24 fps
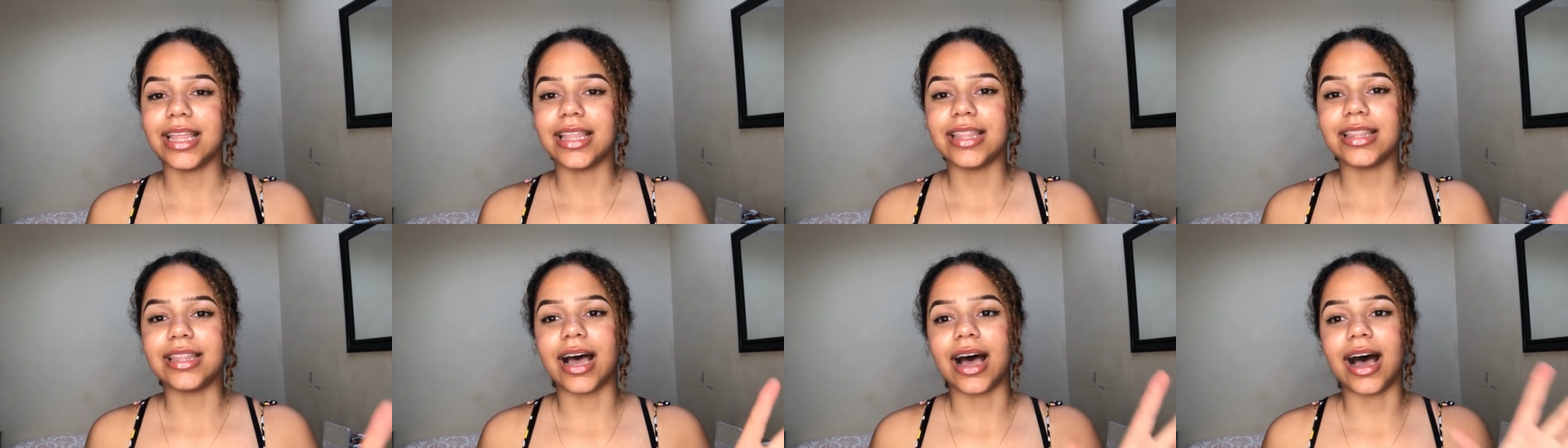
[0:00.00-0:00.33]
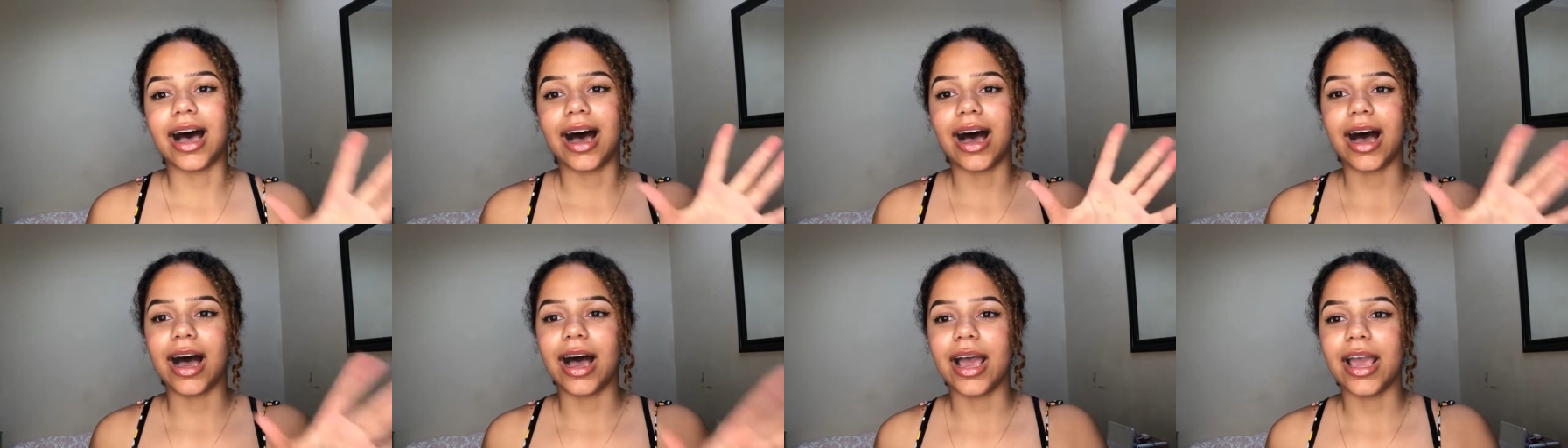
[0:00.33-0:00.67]
that
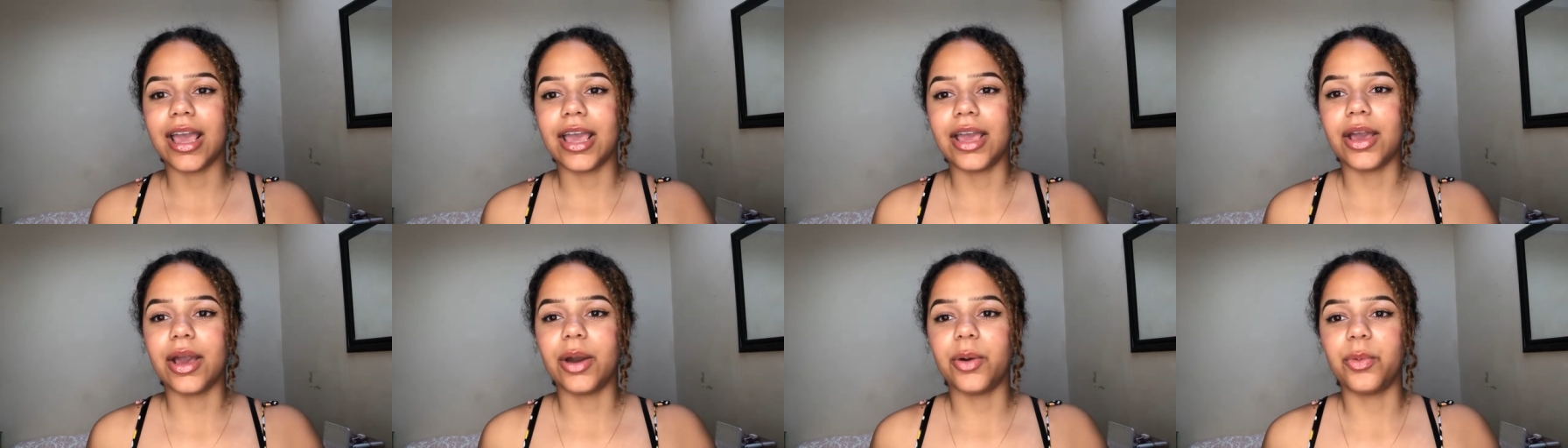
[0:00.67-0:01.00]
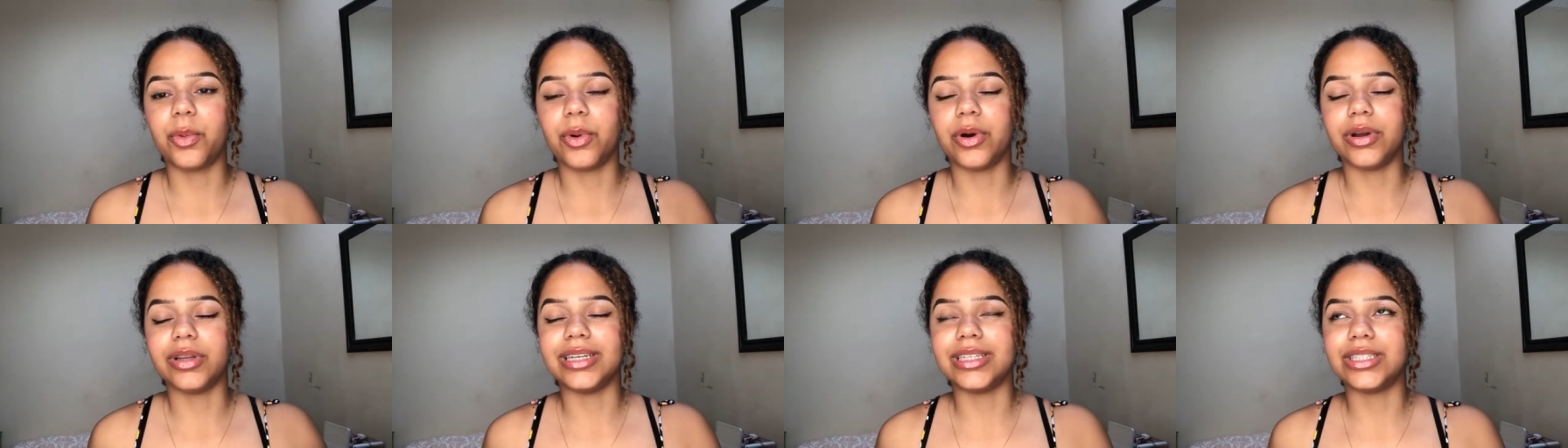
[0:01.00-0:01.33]
I
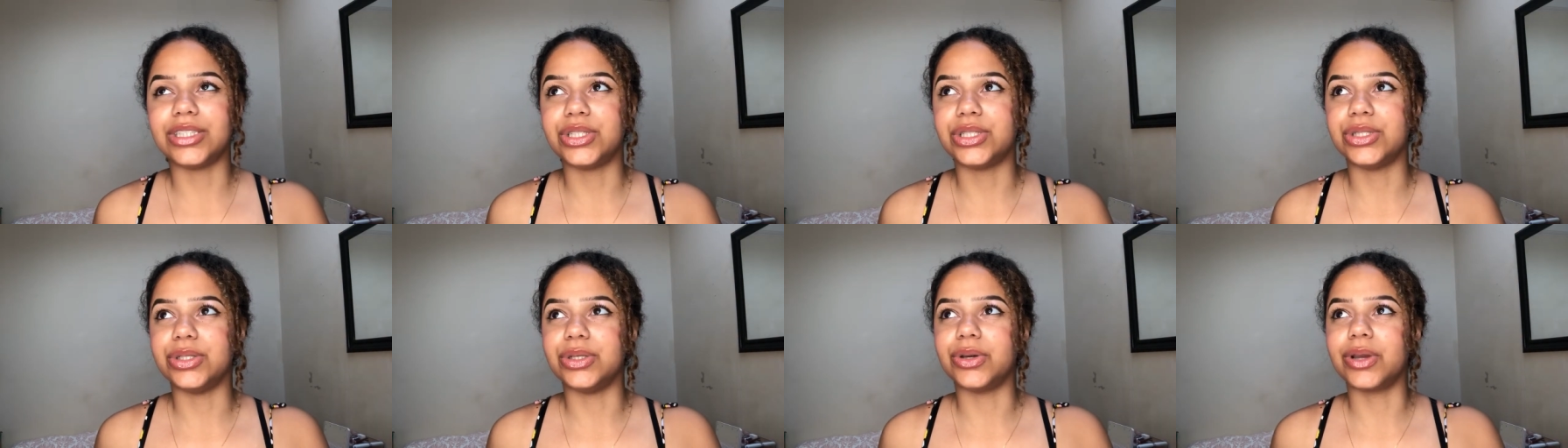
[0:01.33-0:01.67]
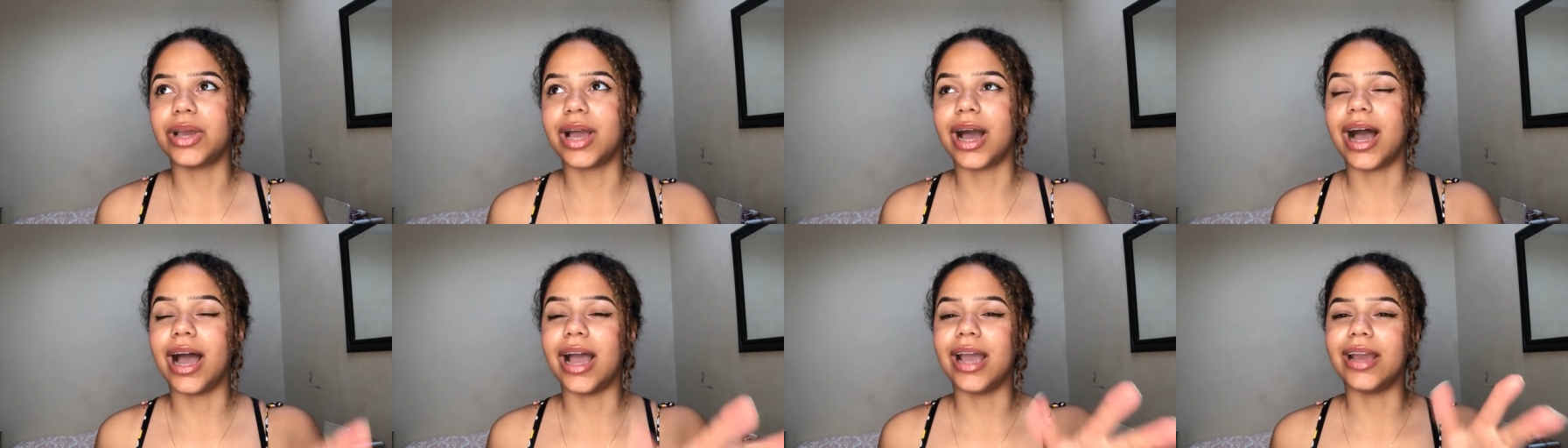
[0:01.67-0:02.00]
wanted to
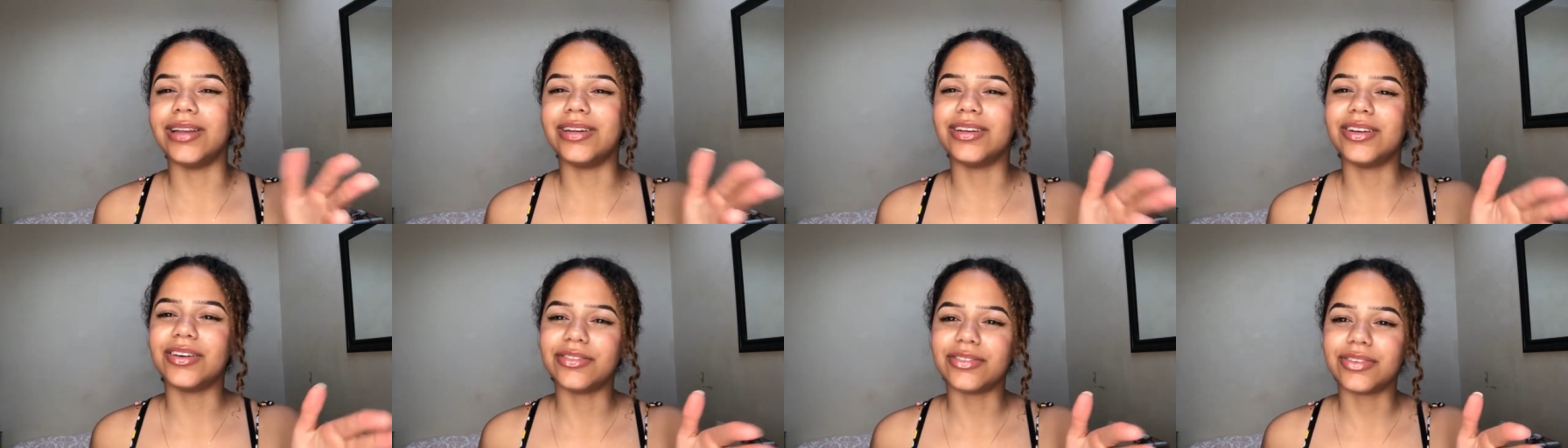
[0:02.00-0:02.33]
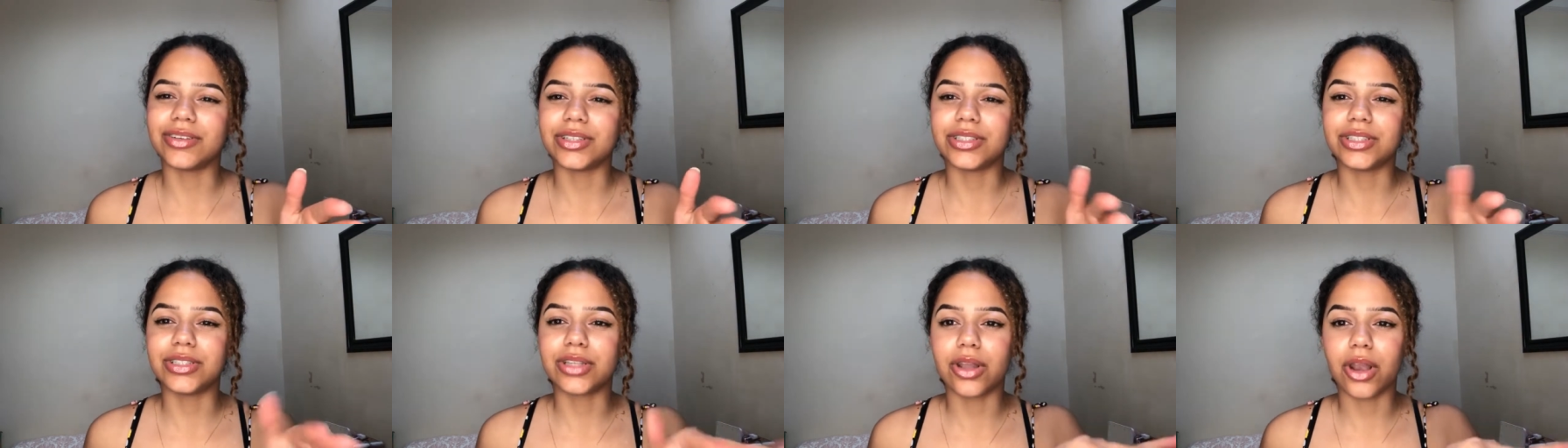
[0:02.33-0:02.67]
kind of
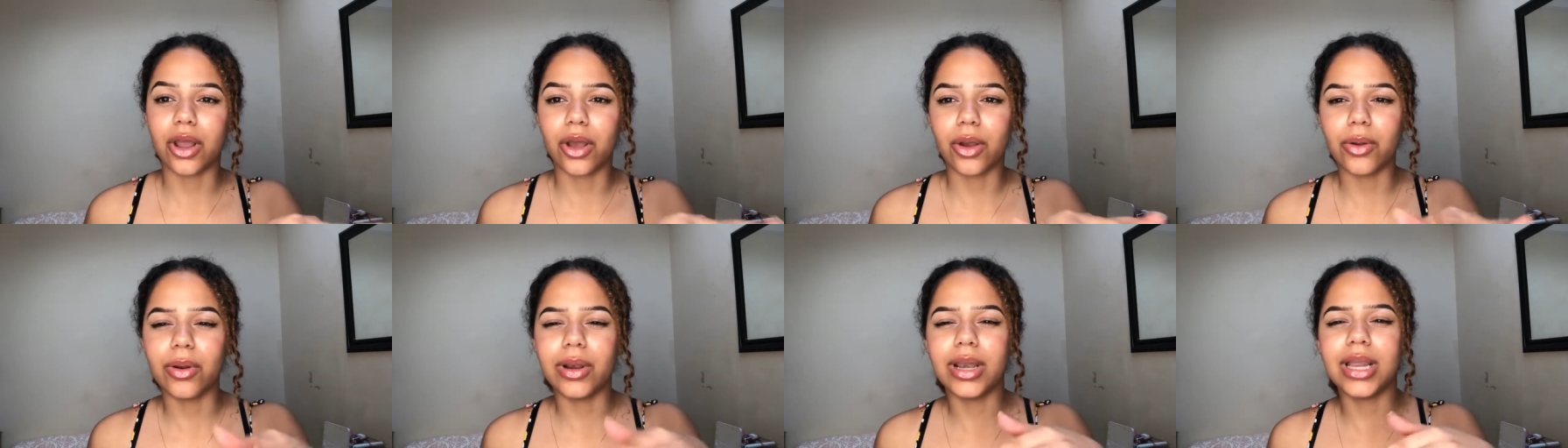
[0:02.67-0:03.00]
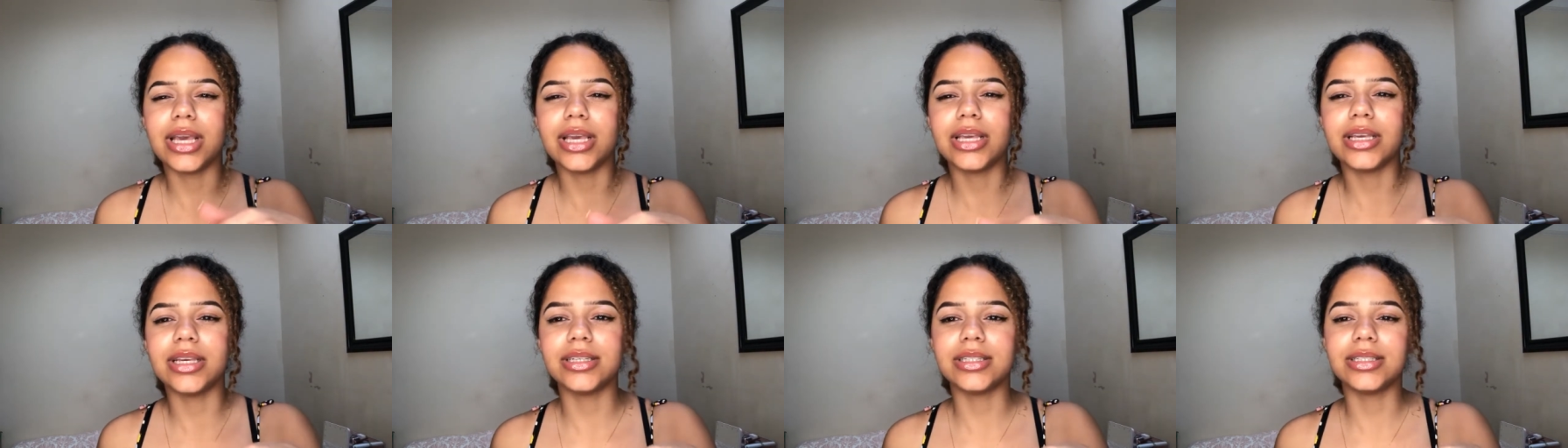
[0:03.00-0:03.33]

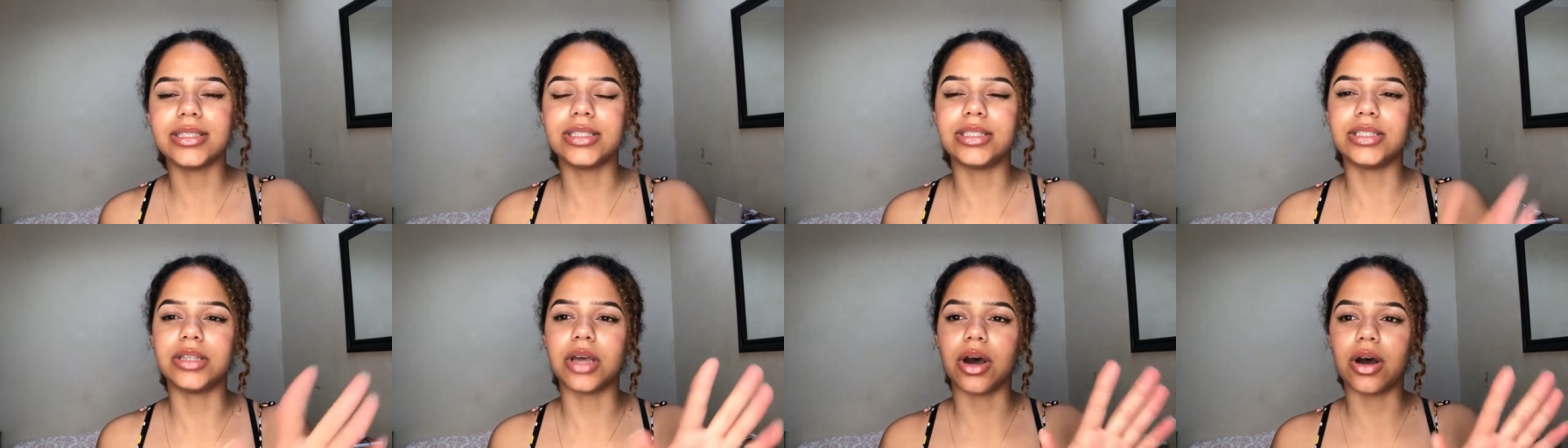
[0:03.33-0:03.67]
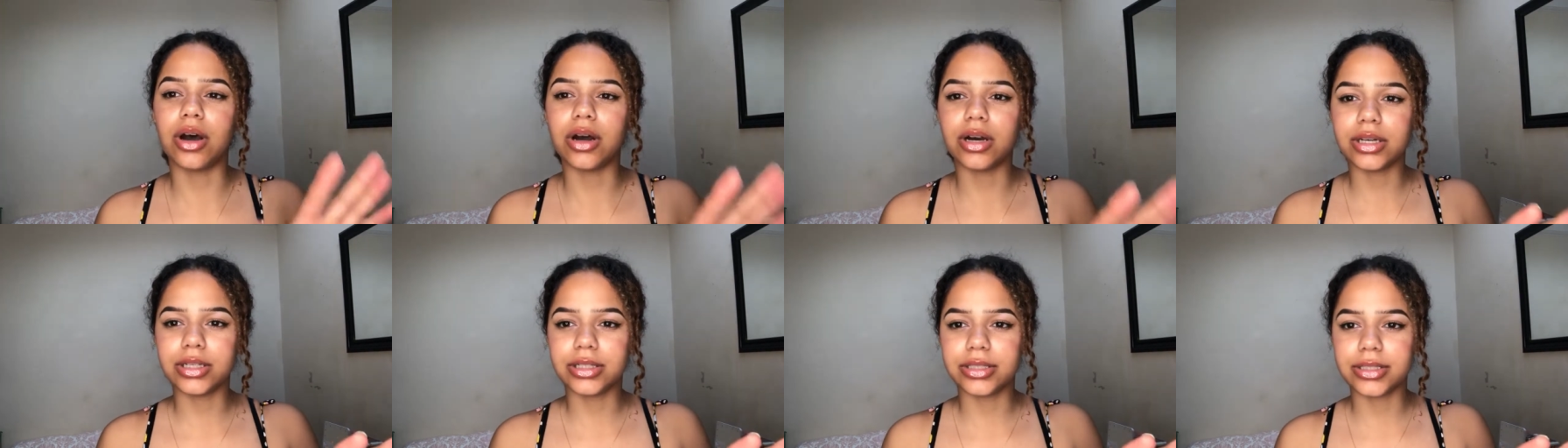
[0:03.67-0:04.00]
slowly
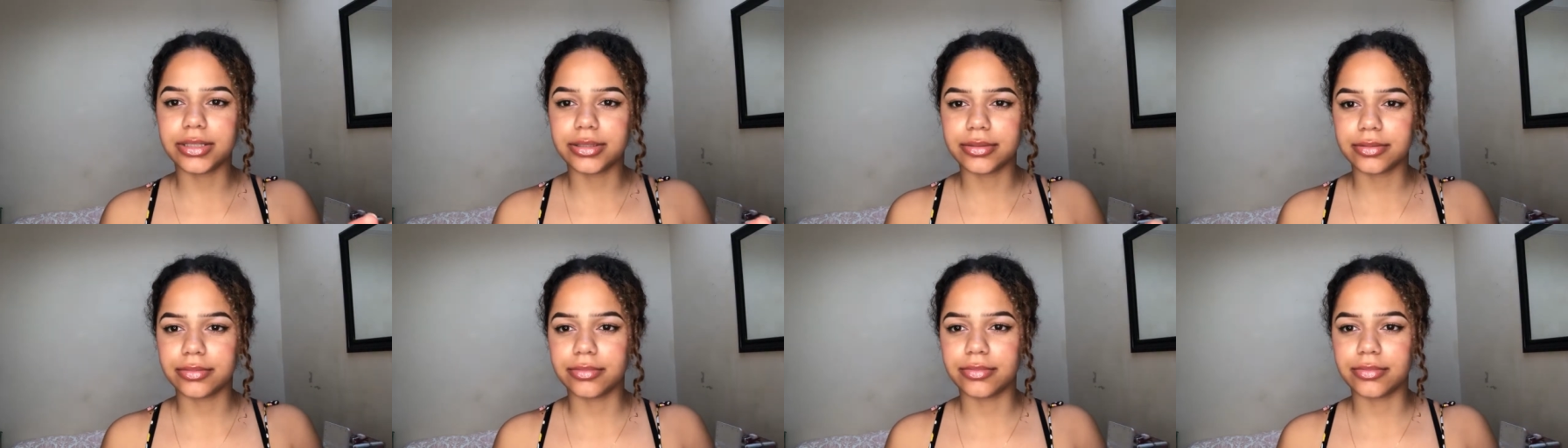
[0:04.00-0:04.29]
start